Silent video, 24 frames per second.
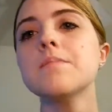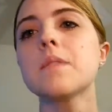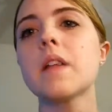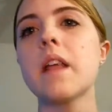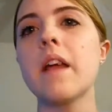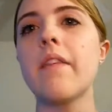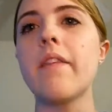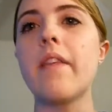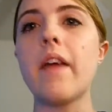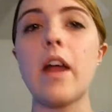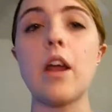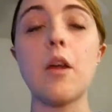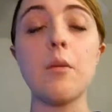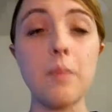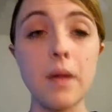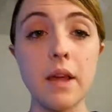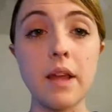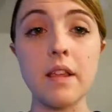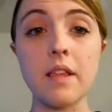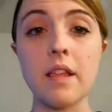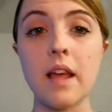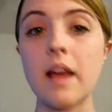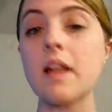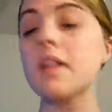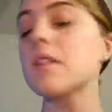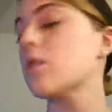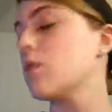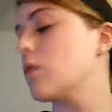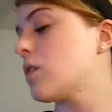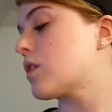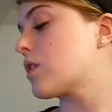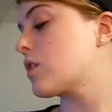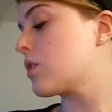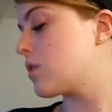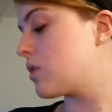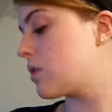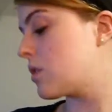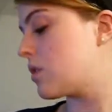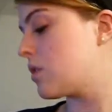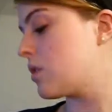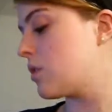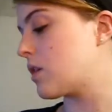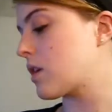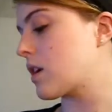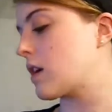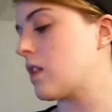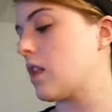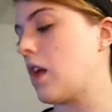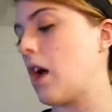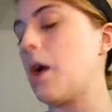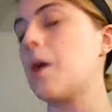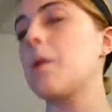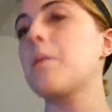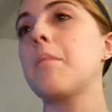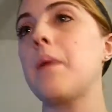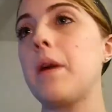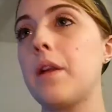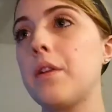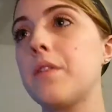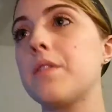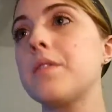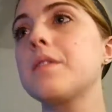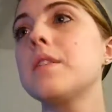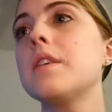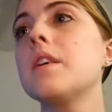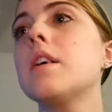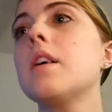and that'll make that look a lot better.